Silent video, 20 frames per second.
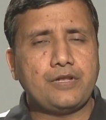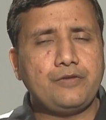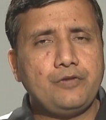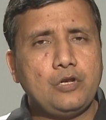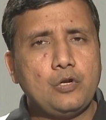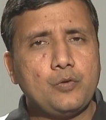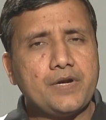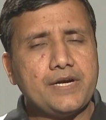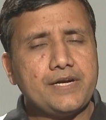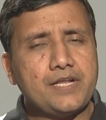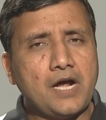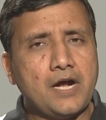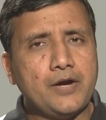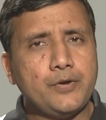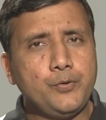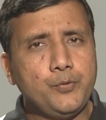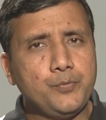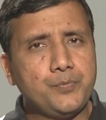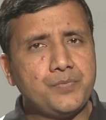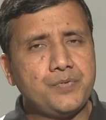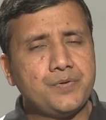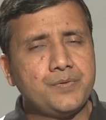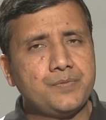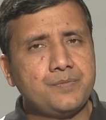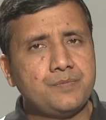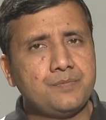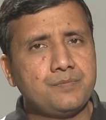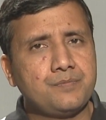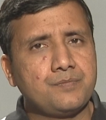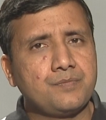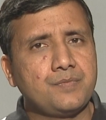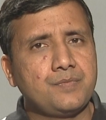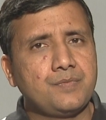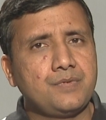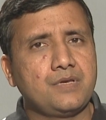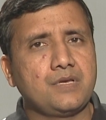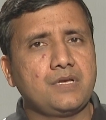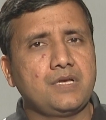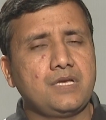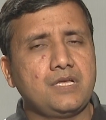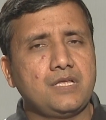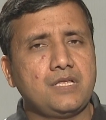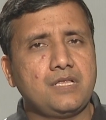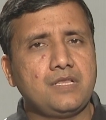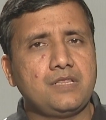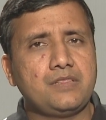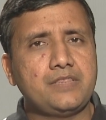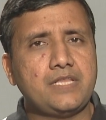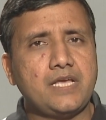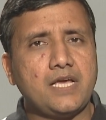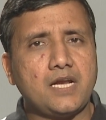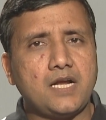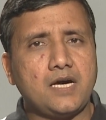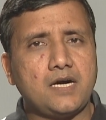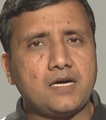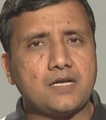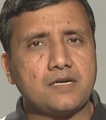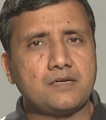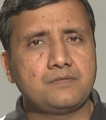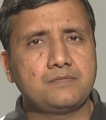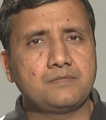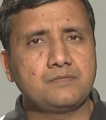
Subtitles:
we look at Hadoop, there are